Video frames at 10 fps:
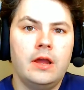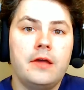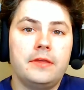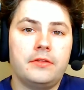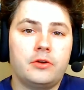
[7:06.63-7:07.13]

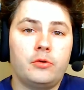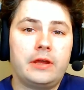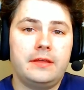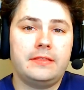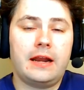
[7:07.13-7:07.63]
The other quick
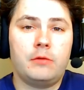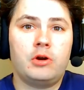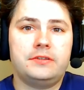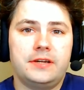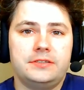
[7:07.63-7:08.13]
thing that I want to
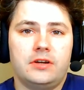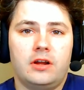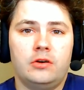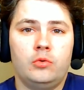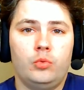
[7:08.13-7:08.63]
touch
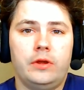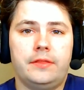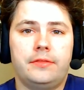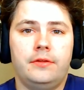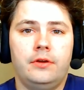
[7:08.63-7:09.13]
on
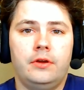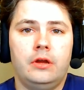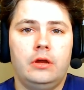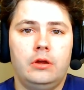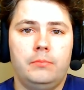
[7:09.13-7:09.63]
with
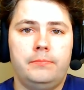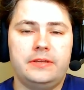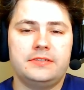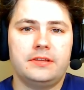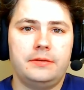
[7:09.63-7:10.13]

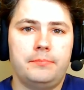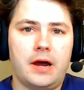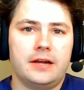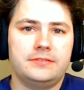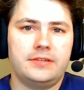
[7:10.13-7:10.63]
basically
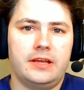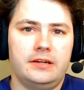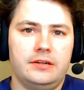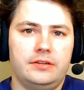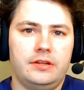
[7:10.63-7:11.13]
boxed
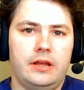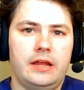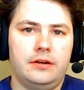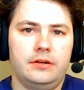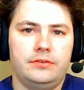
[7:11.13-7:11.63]
and
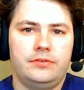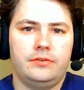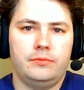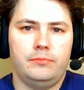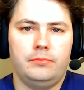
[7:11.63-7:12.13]

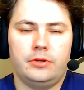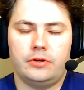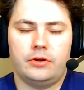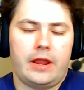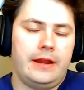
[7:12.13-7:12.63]

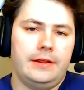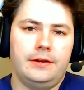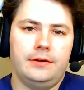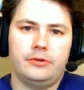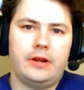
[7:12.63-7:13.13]

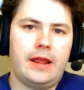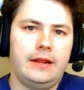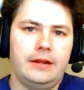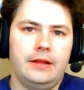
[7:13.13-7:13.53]
created,